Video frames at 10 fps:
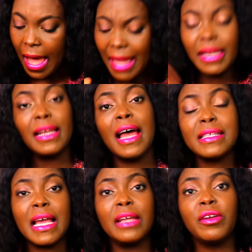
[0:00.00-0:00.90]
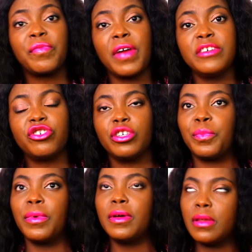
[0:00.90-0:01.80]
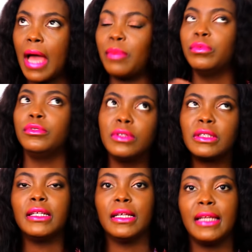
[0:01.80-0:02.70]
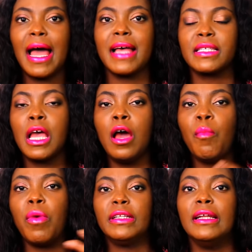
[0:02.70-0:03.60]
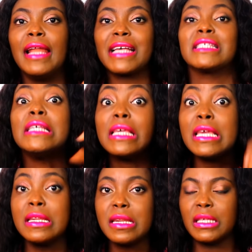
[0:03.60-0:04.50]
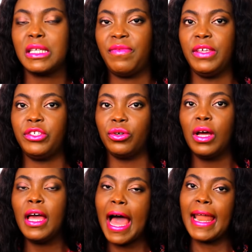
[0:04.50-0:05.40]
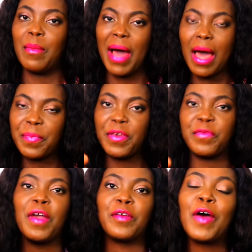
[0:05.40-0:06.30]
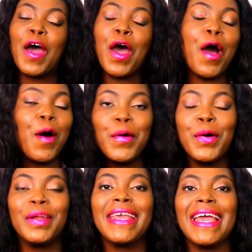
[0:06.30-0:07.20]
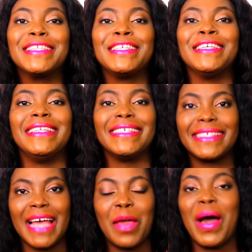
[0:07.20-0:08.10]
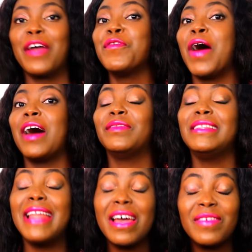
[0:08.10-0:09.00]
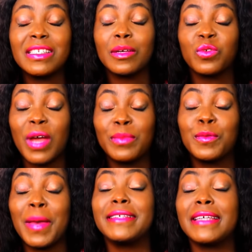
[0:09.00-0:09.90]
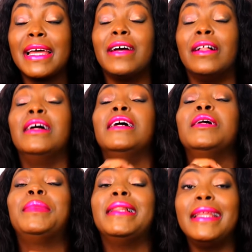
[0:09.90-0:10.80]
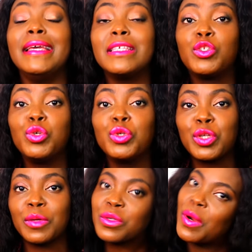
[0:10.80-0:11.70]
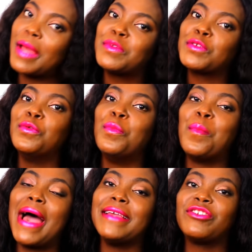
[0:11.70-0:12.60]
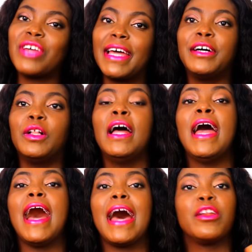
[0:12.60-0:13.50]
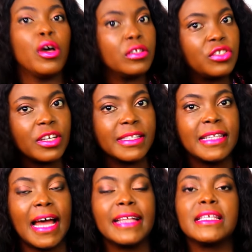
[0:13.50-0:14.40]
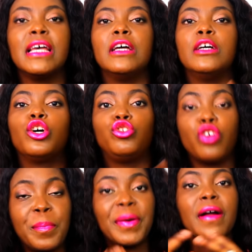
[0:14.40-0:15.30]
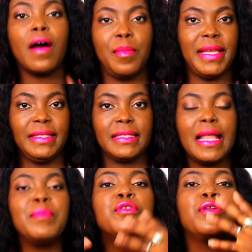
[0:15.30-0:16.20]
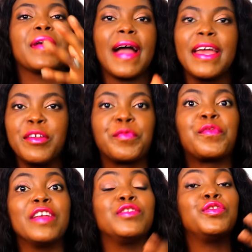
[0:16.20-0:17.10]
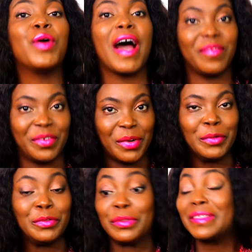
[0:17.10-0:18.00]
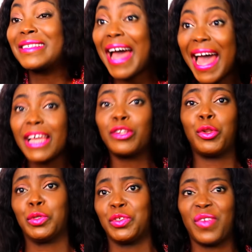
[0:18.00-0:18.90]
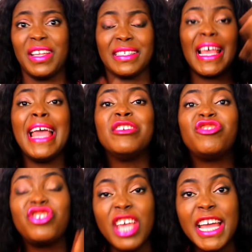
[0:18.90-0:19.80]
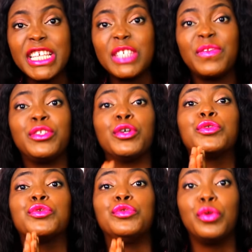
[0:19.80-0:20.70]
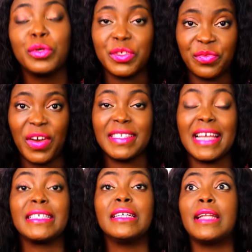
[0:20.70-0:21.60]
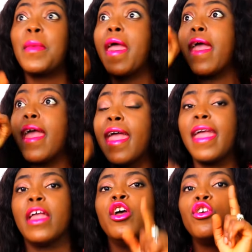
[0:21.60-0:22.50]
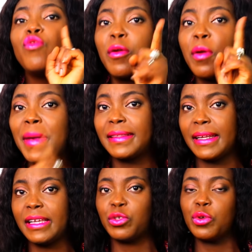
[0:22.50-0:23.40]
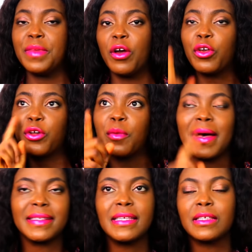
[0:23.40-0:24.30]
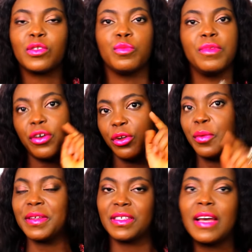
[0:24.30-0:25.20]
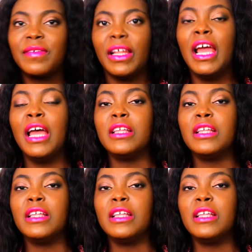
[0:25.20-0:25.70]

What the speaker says: And the last kind of friendship, I wouldn't say the last, but the last in this video. And I'm happy if you have hung on here till this time and you have never subscribed to my channel, please do subscribe to my channel. And not just that, drop a comment. Let me know the kind of friends you have around you. Tag those friends. Share this video to those friends and tell them, hey, you are number 3 to me, or you're number 6 to me, or you're number 7